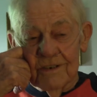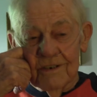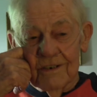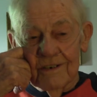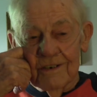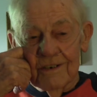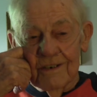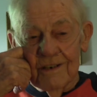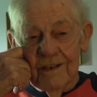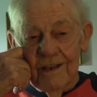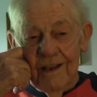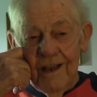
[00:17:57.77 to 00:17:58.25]

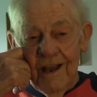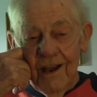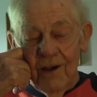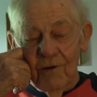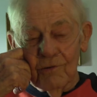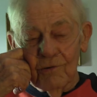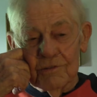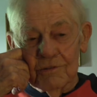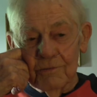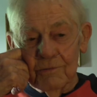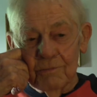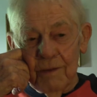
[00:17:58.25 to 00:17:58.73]
Uh, I
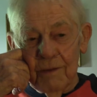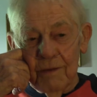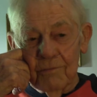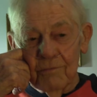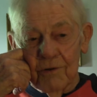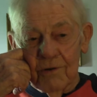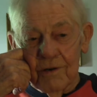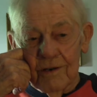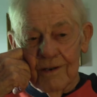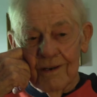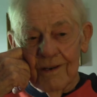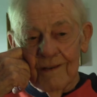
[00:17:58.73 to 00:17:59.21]
always
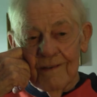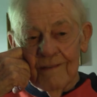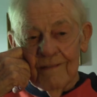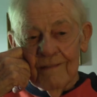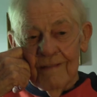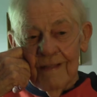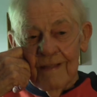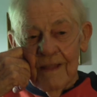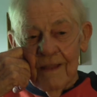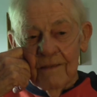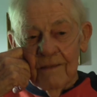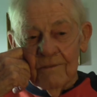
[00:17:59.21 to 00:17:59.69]
remember it
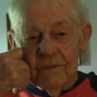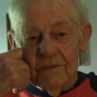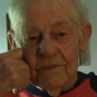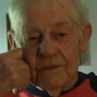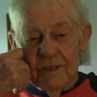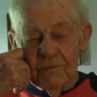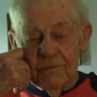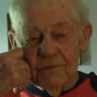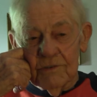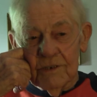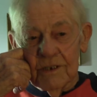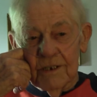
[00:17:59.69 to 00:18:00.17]

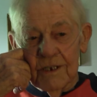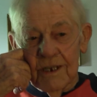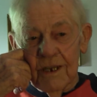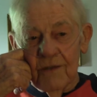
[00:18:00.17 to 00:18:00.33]
because I was in